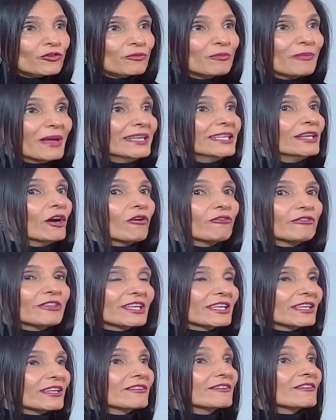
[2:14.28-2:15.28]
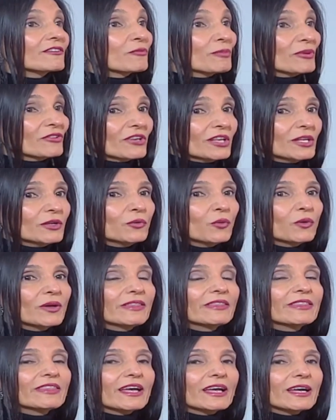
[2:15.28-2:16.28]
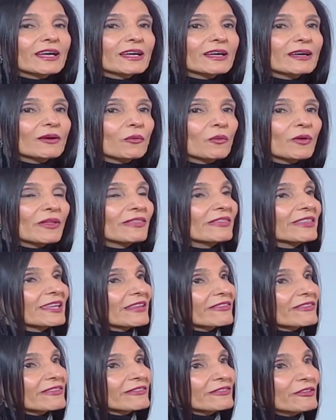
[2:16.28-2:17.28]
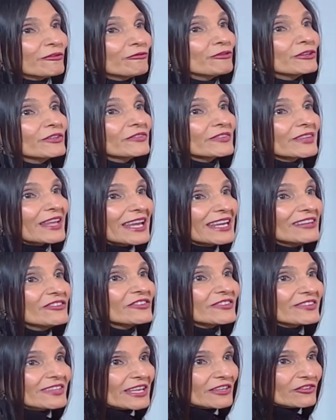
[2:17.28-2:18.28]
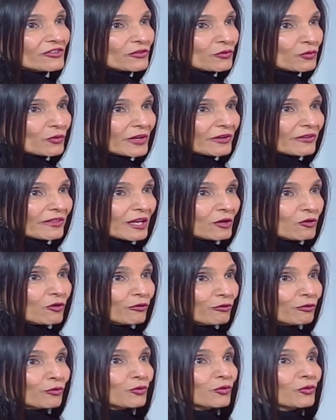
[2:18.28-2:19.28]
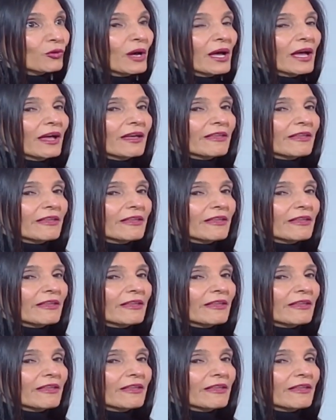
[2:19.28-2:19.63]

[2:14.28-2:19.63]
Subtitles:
Many of the kids, especially with the different age stages where they go through,